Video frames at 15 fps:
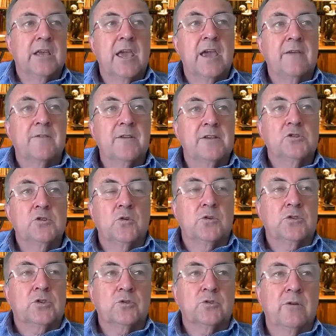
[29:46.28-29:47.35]
to carefully
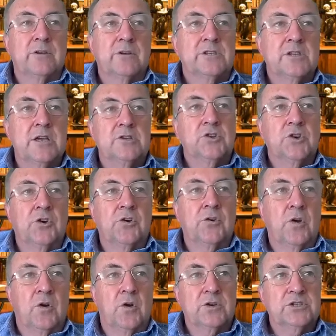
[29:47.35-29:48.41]
talk through, a
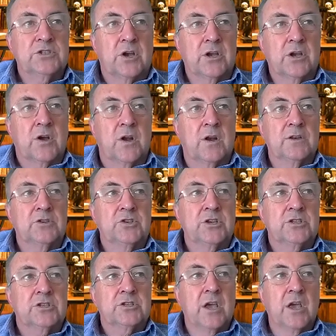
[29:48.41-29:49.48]
teacher or a
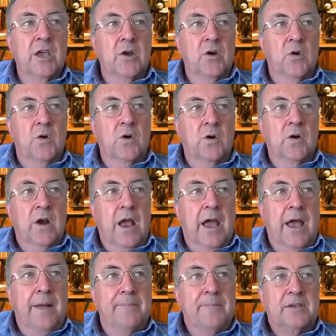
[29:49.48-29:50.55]
psychologist or
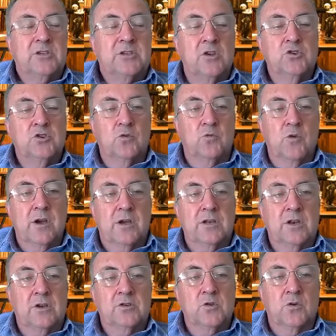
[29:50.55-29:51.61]
a social worker,
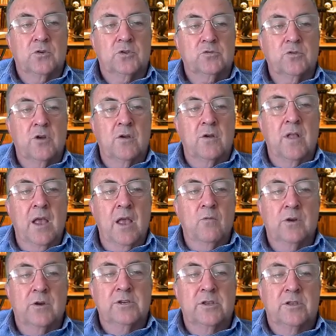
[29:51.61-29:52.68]
to talk through,
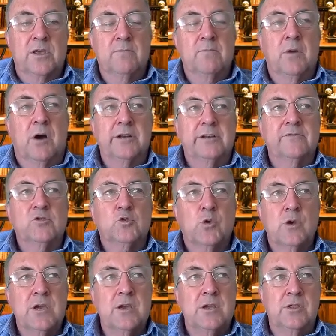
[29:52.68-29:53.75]
what do you think might have
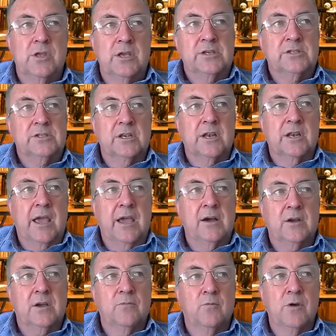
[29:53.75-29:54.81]
triggered this, and
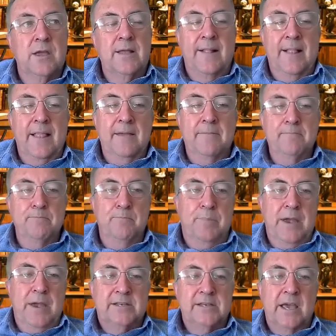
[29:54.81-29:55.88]
how can we
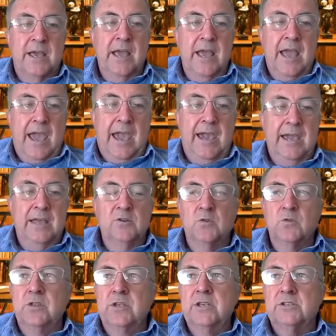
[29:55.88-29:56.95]
better
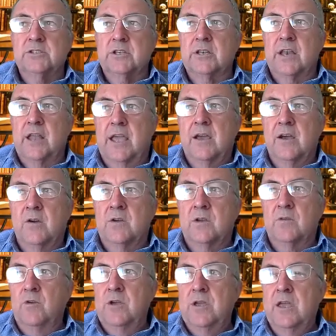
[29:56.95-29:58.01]
handle this, and how
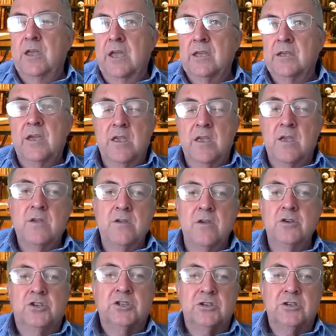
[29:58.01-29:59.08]
can we get you
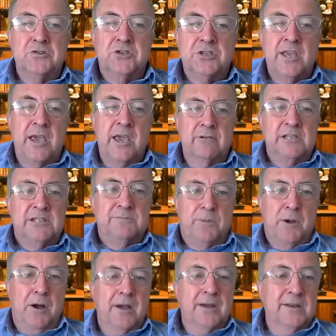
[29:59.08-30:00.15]
used to scary
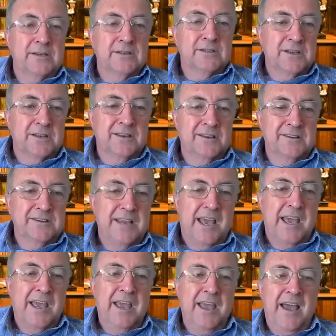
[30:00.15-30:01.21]
spiders and
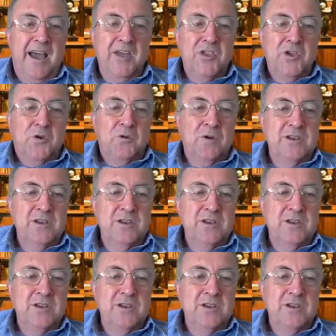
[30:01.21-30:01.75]
other